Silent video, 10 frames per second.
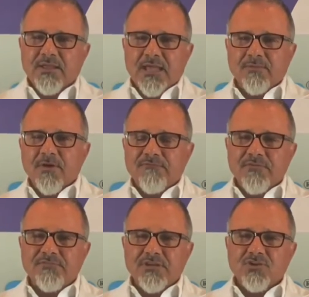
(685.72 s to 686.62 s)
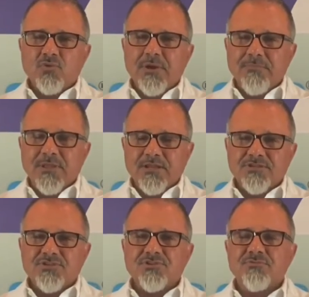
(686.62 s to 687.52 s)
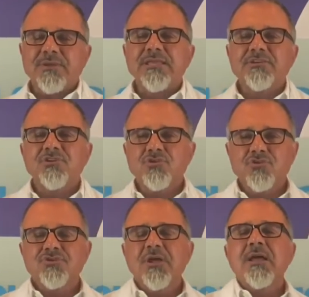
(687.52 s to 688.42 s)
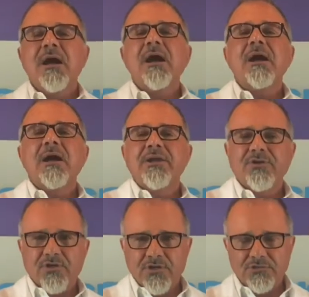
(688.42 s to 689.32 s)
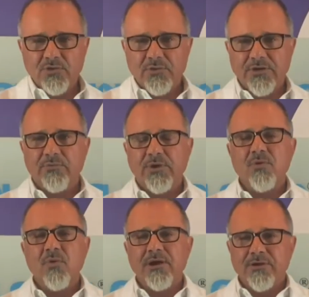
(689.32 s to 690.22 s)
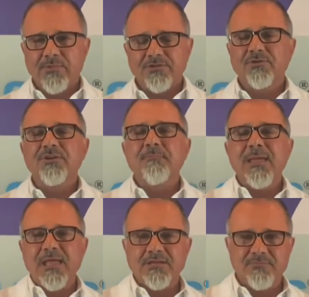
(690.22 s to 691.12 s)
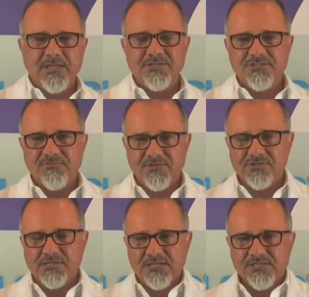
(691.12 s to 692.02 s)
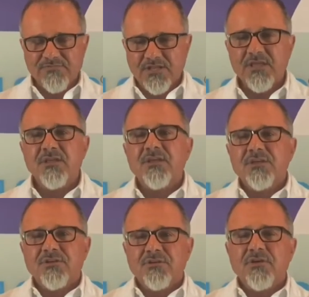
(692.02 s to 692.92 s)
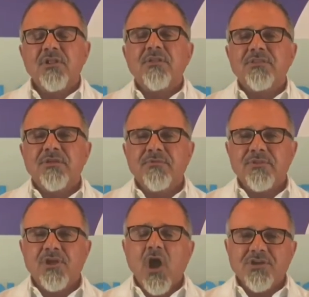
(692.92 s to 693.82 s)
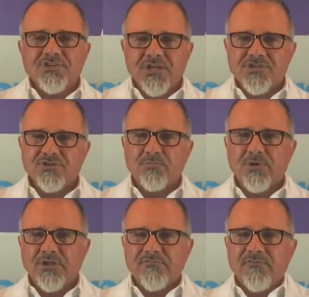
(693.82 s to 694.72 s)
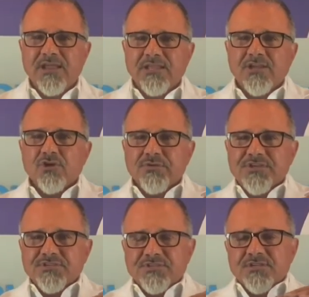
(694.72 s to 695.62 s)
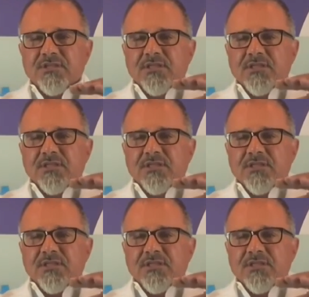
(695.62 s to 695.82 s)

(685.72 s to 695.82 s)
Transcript: at about 15 to 20 minutes to begin to use a higher caloric requirement or demand because of the physical activity, the oxidation or burning of fat increases